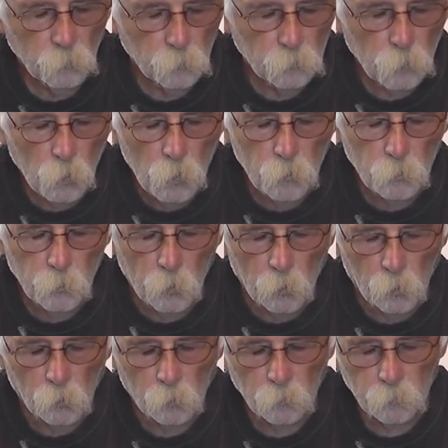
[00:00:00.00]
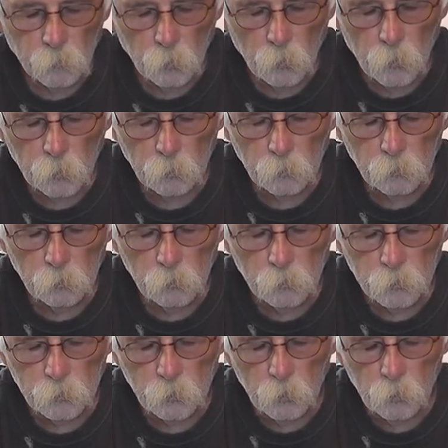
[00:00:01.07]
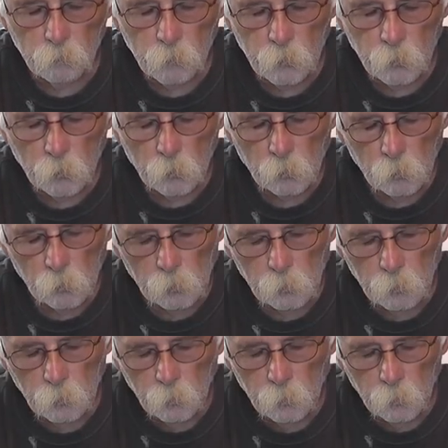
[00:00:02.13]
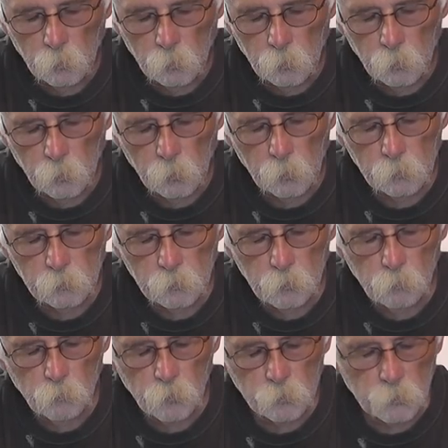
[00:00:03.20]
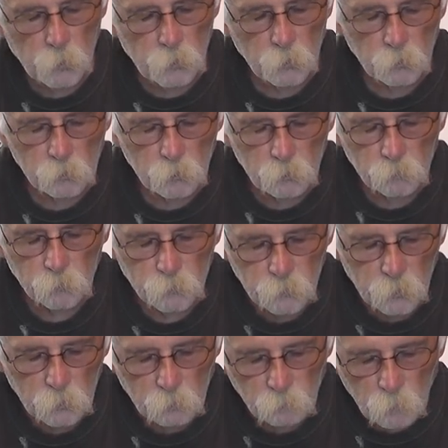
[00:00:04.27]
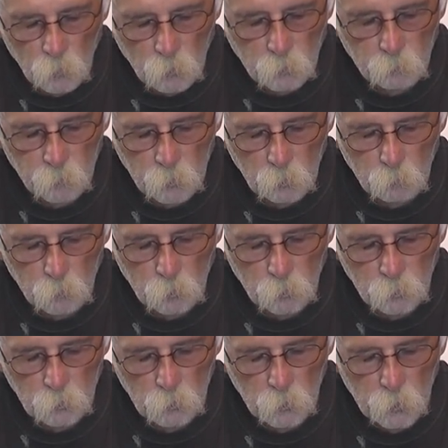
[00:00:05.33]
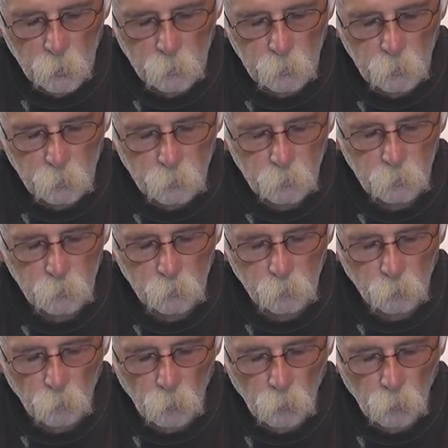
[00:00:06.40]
is on there. Now, I could do the same here, and gee whiz, I think just for sake of argument, I want to do that here too.